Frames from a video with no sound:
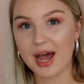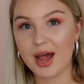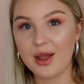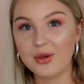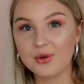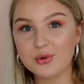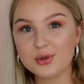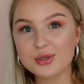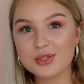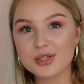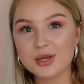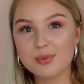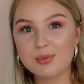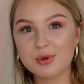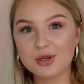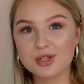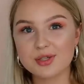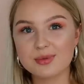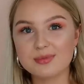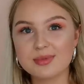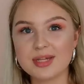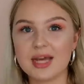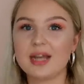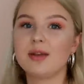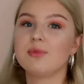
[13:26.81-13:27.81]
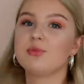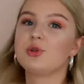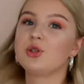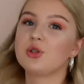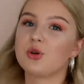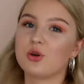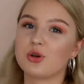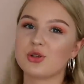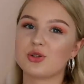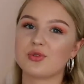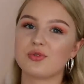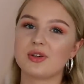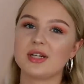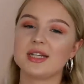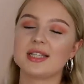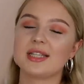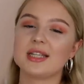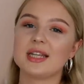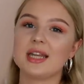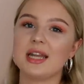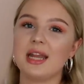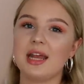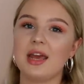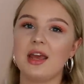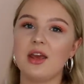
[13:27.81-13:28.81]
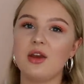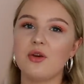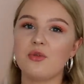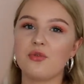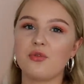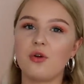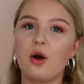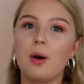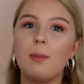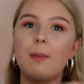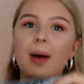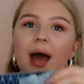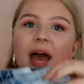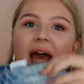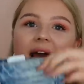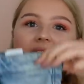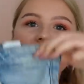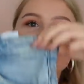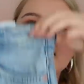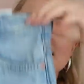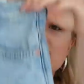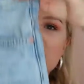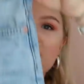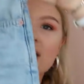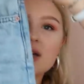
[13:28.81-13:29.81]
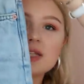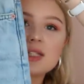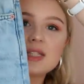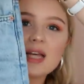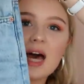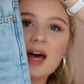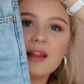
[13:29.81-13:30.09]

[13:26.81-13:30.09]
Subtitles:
I also bought some denim shorts recently from ASOS,